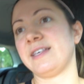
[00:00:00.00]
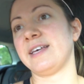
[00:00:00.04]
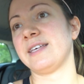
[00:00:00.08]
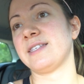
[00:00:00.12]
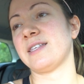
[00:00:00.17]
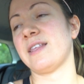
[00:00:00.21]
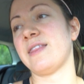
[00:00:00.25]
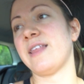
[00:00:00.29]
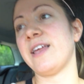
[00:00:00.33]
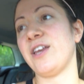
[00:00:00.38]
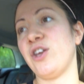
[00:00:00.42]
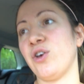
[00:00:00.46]
this,
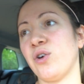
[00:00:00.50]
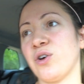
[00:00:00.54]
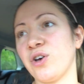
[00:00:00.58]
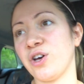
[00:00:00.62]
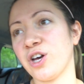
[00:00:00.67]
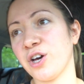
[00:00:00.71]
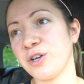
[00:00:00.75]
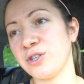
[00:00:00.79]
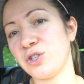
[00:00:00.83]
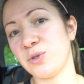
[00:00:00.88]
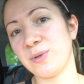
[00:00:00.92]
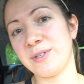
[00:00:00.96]
and then you can
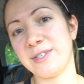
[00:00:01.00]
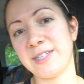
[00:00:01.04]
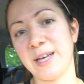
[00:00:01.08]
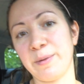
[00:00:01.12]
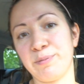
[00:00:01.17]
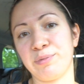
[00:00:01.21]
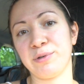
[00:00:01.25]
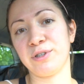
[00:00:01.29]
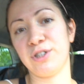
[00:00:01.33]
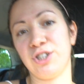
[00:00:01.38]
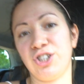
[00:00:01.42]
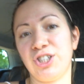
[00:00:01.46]
go to a
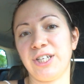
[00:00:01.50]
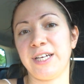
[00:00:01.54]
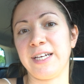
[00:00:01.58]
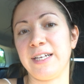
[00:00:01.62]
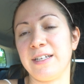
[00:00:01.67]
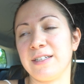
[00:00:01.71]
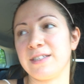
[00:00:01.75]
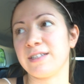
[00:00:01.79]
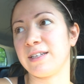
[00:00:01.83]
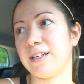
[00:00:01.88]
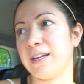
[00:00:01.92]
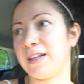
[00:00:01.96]
separate
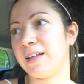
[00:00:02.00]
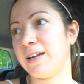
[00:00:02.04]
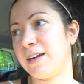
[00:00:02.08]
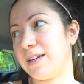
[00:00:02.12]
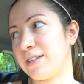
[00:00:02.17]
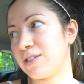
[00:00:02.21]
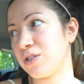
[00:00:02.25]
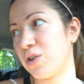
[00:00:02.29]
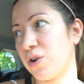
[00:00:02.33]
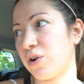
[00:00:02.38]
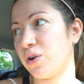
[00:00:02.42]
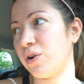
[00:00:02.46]
sheet and then
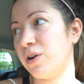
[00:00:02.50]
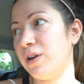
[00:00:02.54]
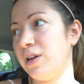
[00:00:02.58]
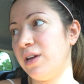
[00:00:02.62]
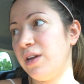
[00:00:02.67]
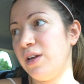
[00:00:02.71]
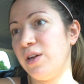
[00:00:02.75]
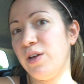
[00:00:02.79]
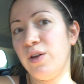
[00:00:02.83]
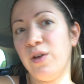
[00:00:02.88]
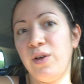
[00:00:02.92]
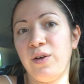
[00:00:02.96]
it's got,
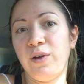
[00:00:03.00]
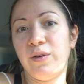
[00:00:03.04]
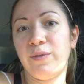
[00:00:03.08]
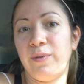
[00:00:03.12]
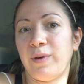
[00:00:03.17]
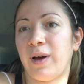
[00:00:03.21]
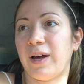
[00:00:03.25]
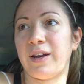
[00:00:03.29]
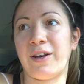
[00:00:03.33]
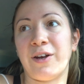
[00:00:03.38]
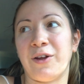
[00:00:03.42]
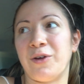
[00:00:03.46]

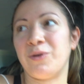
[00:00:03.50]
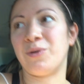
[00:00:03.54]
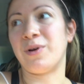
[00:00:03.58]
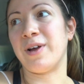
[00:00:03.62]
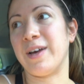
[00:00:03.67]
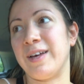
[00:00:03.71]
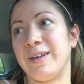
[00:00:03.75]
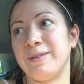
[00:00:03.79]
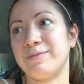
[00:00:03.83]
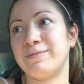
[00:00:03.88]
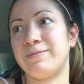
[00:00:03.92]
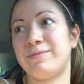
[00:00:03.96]
I don't know,
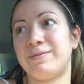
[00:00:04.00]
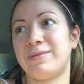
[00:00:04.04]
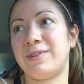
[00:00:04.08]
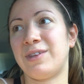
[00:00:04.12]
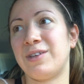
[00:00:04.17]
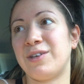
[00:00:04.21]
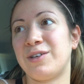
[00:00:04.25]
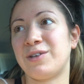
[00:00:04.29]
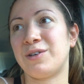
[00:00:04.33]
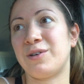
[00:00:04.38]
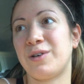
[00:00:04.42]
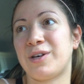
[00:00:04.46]
like
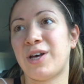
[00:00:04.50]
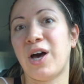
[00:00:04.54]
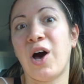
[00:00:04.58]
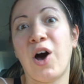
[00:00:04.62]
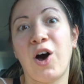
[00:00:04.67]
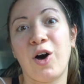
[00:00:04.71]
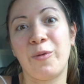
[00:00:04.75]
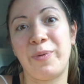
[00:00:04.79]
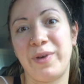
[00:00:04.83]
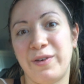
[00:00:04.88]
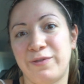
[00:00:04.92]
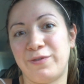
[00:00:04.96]
the
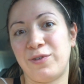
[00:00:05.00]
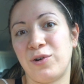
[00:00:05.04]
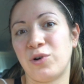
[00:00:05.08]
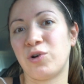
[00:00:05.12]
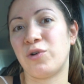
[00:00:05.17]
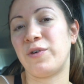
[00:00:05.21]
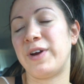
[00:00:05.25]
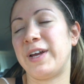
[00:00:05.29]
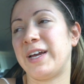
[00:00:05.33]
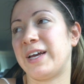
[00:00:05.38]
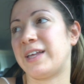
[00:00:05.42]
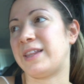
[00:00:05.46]
carpet
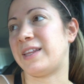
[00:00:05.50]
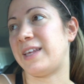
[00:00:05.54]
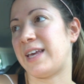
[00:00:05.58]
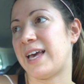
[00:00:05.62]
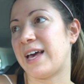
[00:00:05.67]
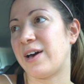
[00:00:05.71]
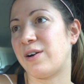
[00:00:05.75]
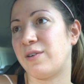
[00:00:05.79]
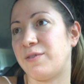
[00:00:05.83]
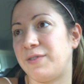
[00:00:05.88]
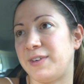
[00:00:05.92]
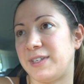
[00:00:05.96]
flooring and the
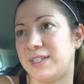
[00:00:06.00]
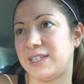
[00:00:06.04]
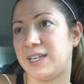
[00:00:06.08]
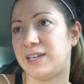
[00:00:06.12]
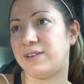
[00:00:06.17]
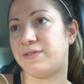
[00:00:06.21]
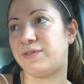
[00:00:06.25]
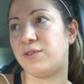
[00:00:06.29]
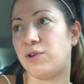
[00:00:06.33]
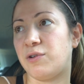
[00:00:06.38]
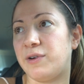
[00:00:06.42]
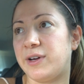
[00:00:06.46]
L V T
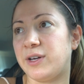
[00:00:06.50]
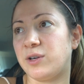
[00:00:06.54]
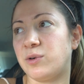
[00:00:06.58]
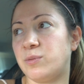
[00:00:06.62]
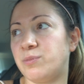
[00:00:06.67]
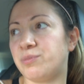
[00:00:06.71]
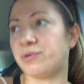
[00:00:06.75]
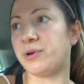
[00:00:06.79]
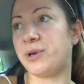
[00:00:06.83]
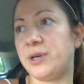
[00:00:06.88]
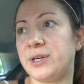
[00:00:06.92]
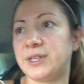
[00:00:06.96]
flooring all
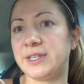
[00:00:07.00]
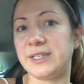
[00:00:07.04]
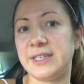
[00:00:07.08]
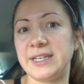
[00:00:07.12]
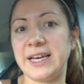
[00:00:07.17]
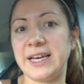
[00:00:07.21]
broken